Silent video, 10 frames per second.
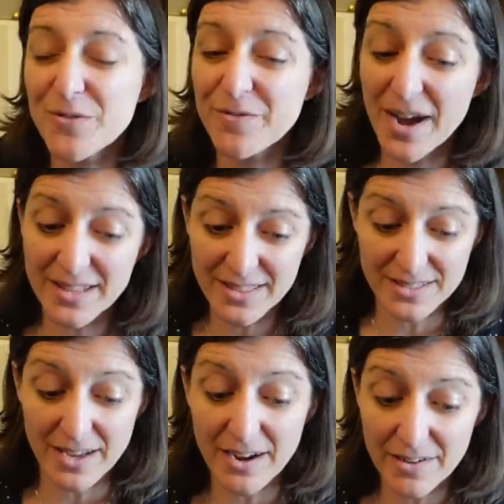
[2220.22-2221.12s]
you find
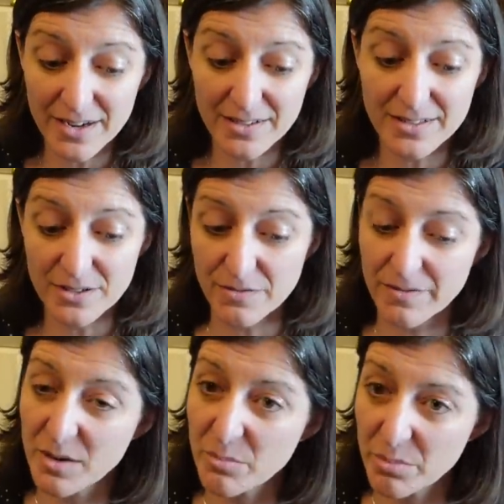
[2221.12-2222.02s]
these areas and you
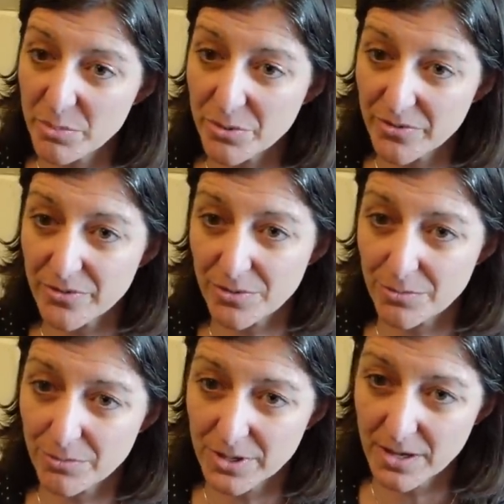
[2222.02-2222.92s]
find people for
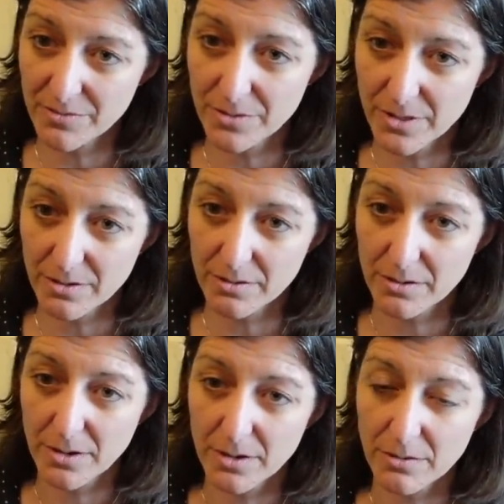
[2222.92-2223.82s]
whatever
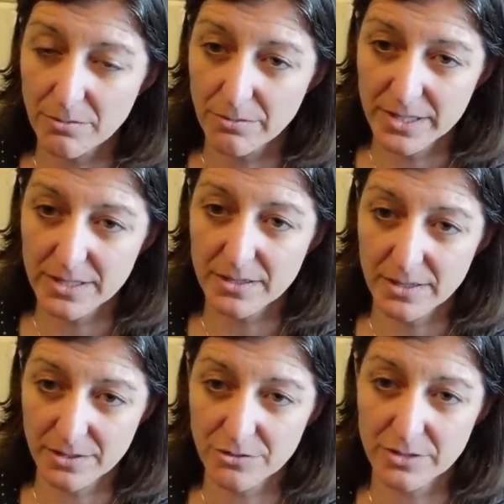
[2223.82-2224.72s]
their reason,
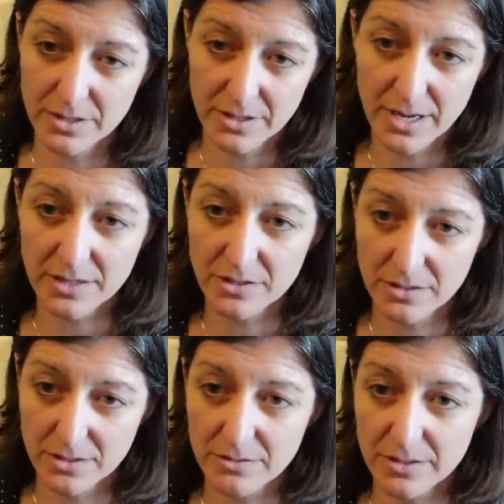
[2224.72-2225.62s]
interest, connection
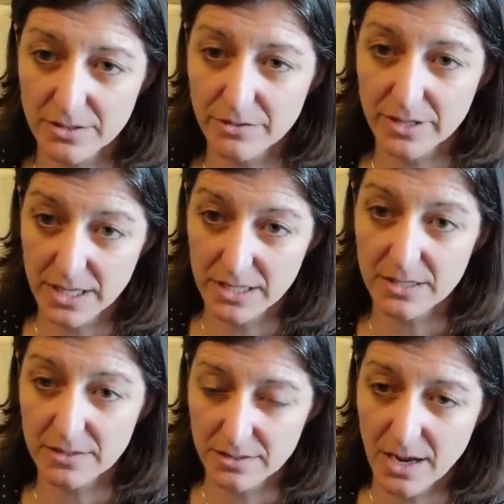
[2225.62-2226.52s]
to their district
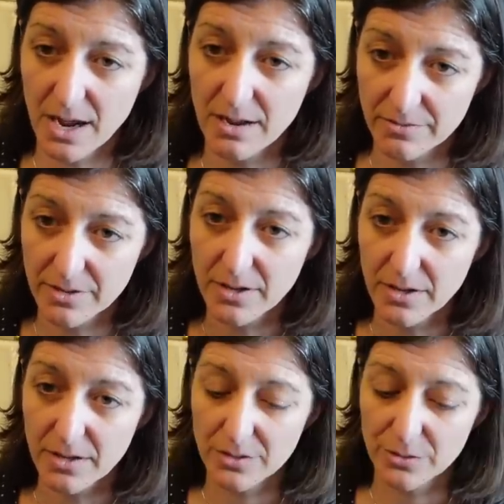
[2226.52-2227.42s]
is, to have
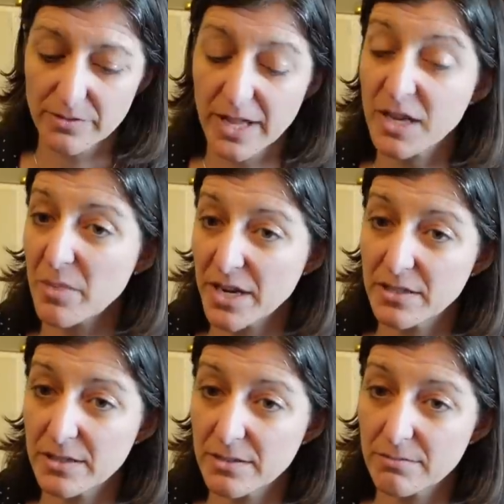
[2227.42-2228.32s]
sort of
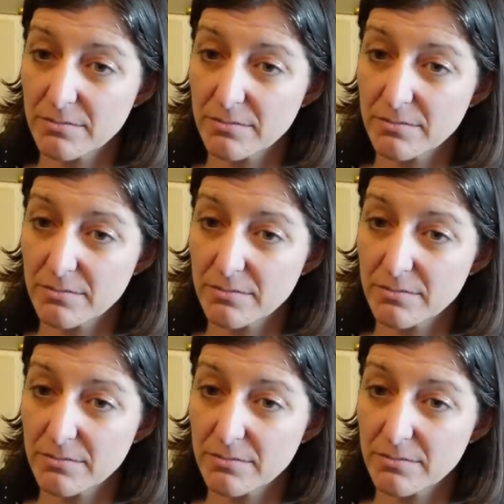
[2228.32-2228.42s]
like-minded,